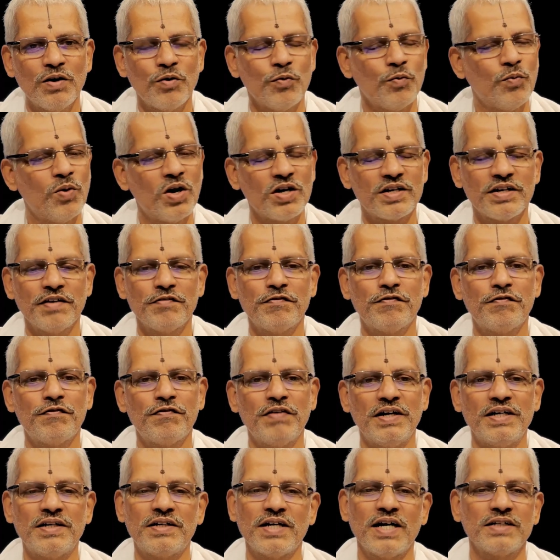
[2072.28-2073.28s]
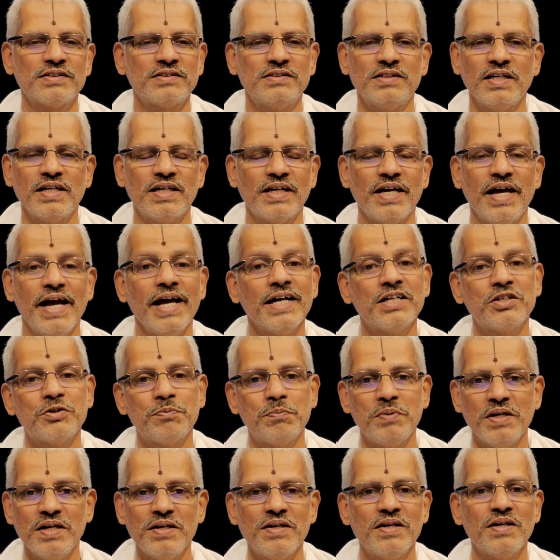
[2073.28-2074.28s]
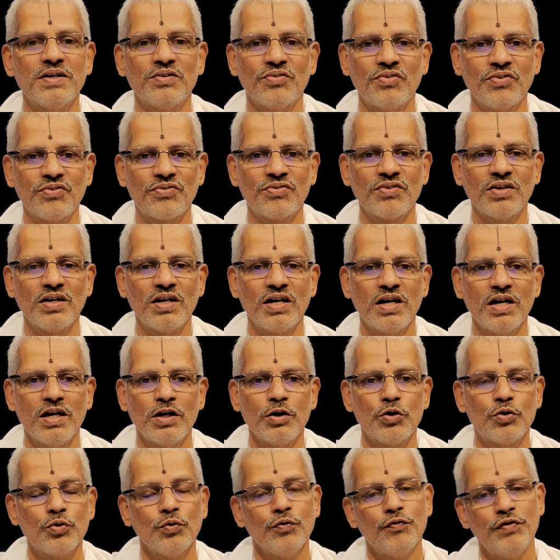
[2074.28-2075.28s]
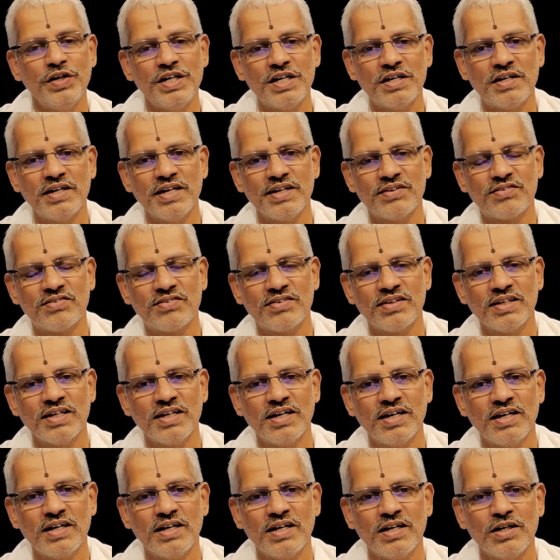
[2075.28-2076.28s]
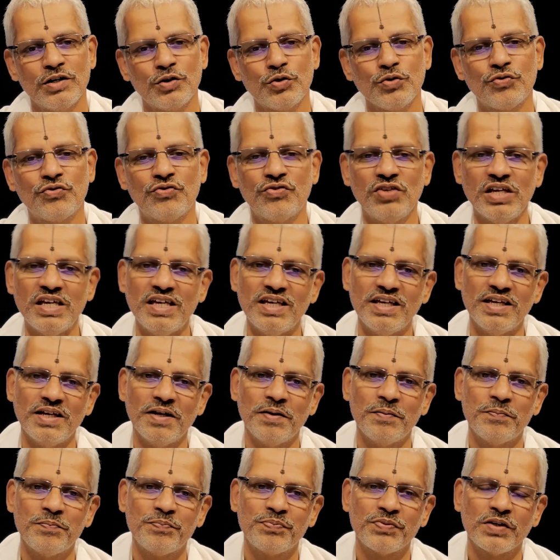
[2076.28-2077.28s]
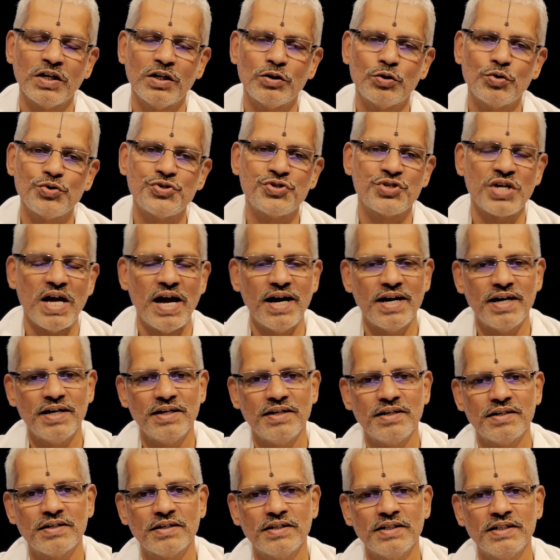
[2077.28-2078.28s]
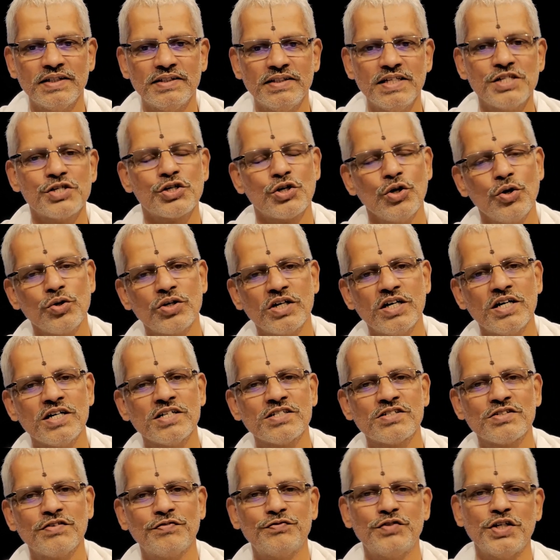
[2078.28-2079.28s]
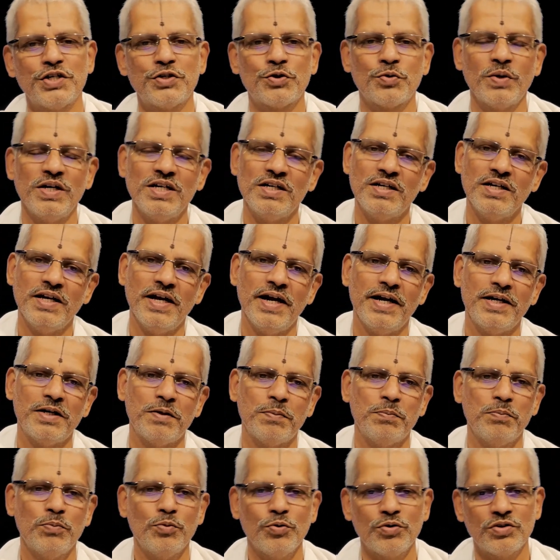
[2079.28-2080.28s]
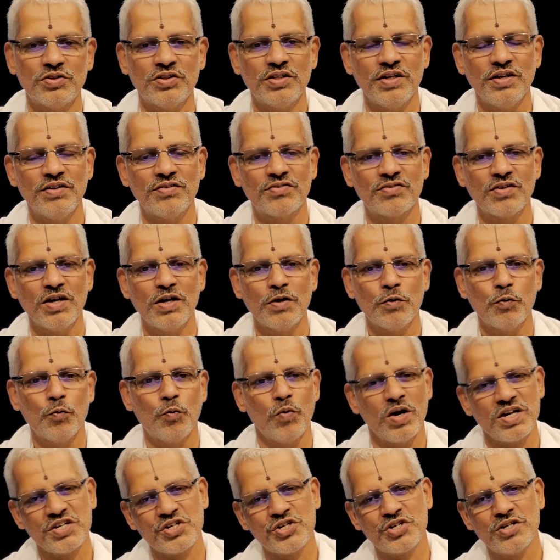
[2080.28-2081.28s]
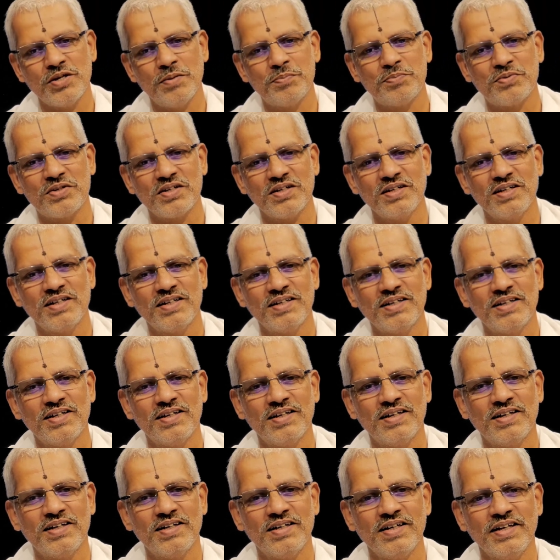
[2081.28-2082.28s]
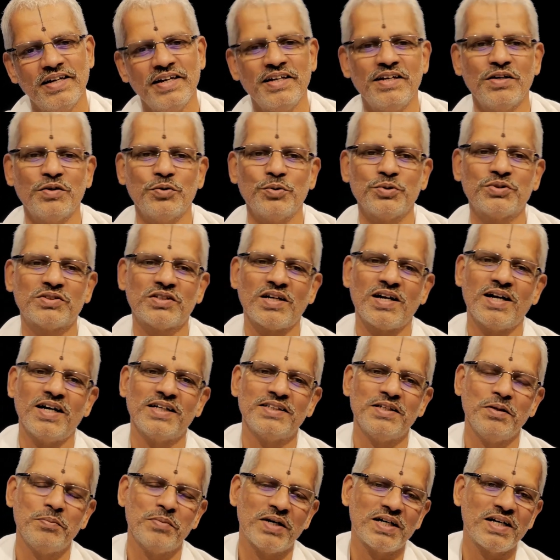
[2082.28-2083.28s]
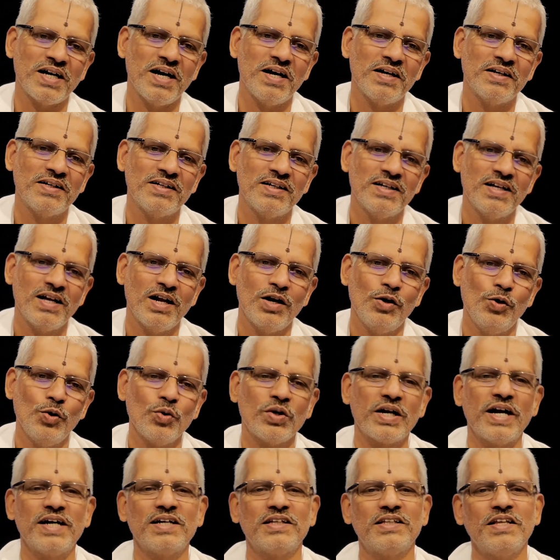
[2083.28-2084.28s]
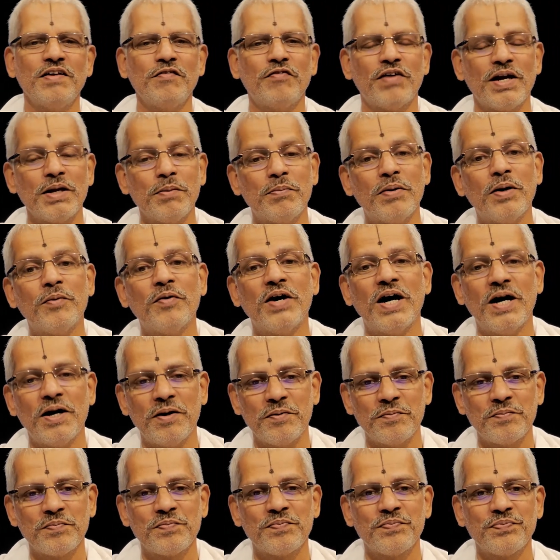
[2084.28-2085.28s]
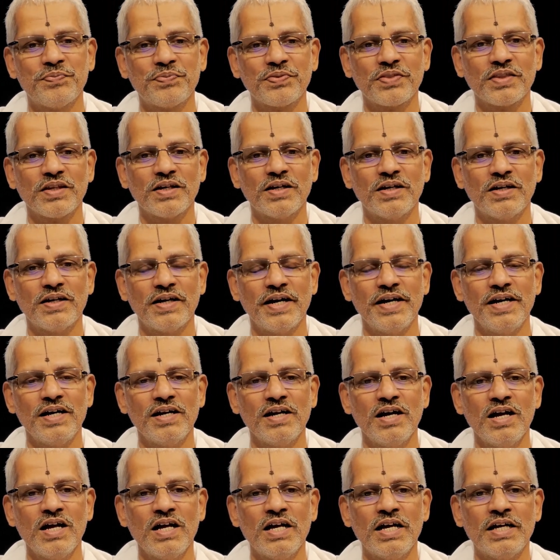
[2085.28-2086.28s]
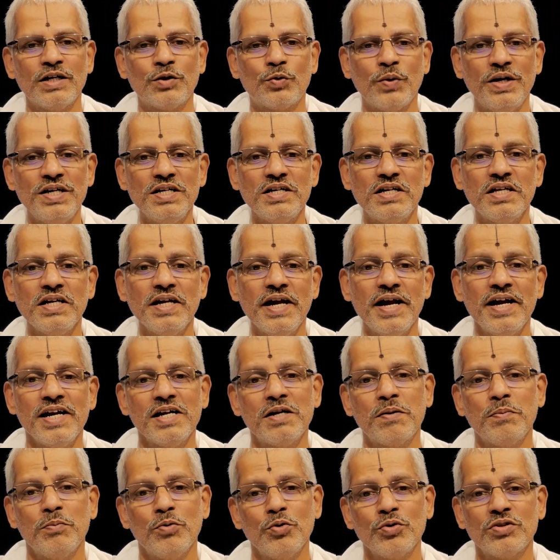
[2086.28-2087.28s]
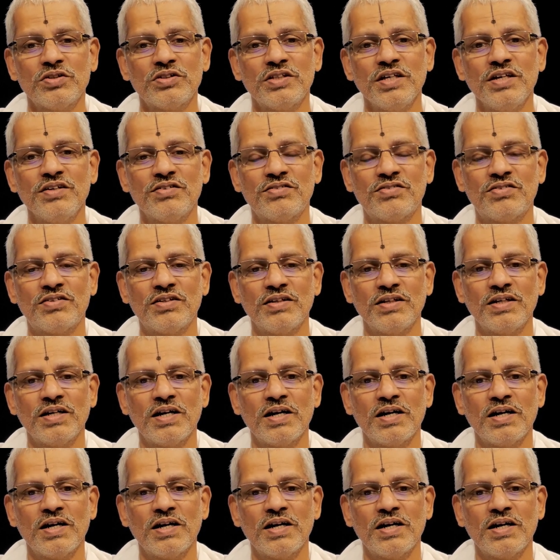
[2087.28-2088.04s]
what a fantastic experience to witness, to see, to chant the shlokas of the 28 Moorthis worshipped in UttaradiMatha. Look at the Vaibhava, right? 28 Moorthis